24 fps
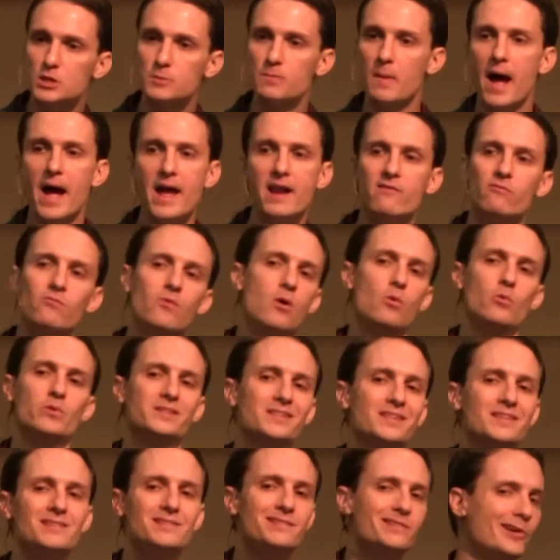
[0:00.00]
in spite of what
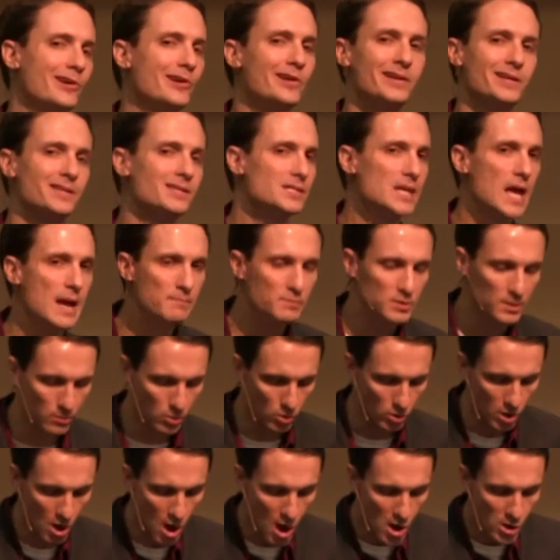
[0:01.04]
was considered
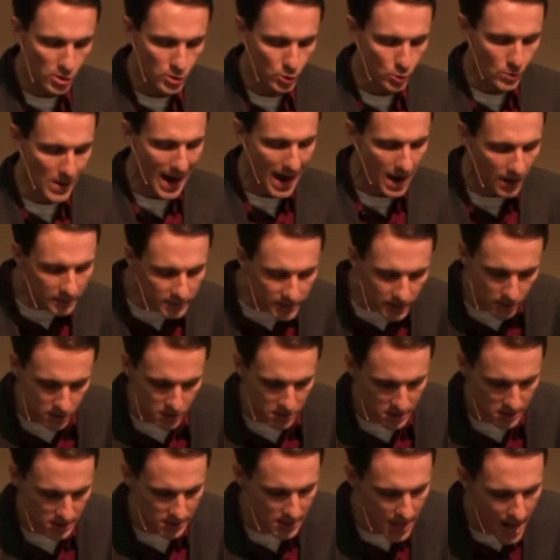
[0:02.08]
acceptable throughout
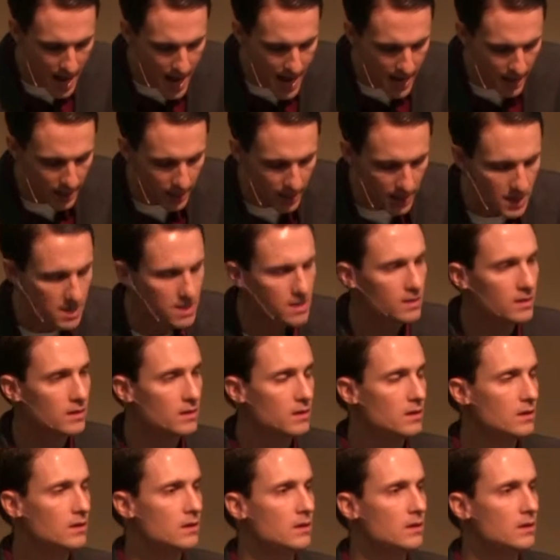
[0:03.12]
their society,